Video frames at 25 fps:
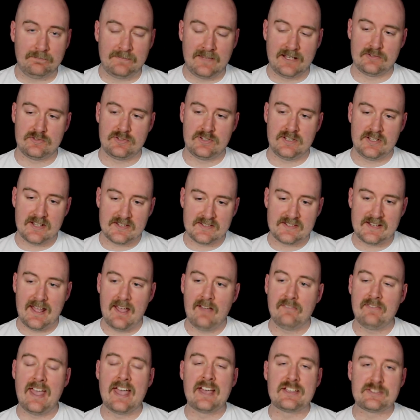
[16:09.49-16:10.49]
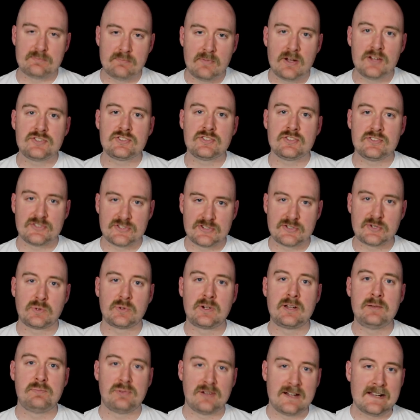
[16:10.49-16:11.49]
Now, she doesn't have as much
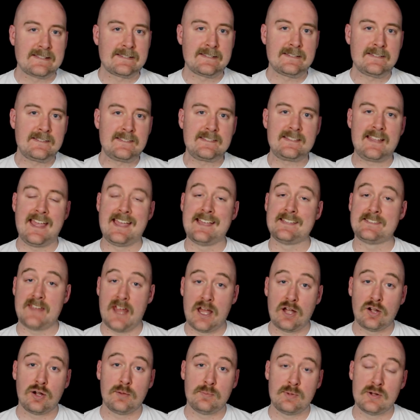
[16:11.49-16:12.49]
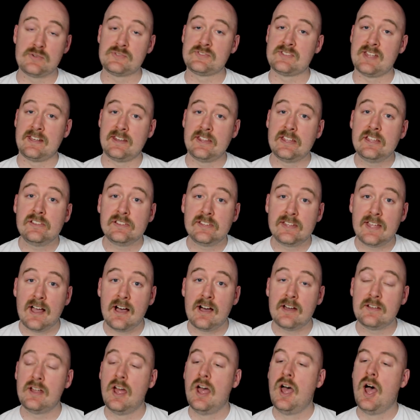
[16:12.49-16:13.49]
story presence as Erebos and
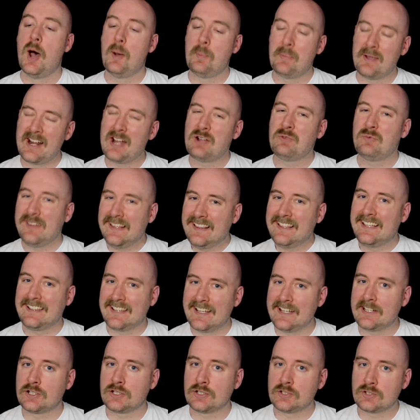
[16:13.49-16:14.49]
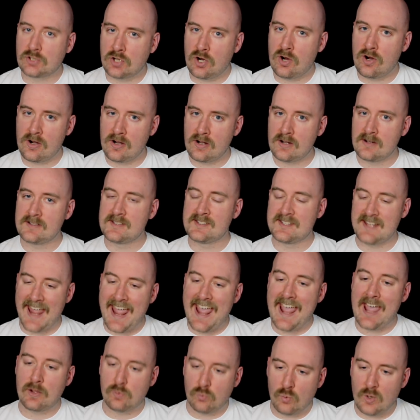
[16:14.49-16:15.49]
Heliod, but I really like her cards
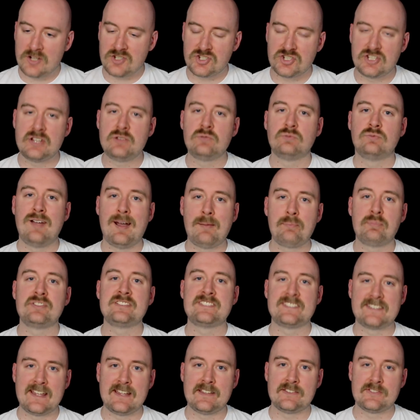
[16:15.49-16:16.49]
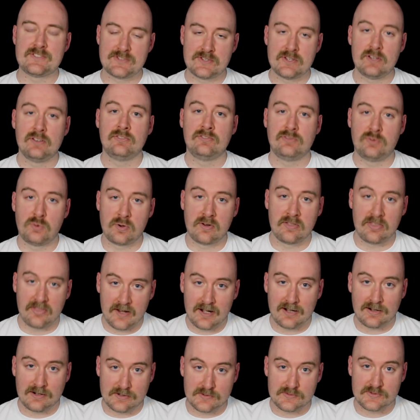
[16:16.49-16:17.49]
and what she represents for
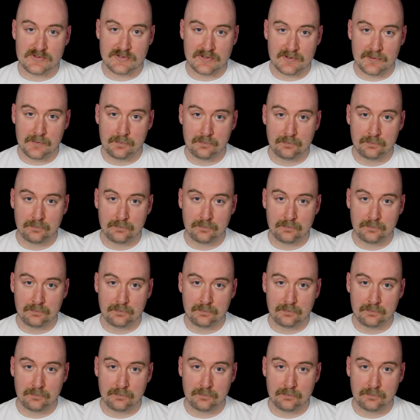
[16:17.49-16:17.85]
Theros.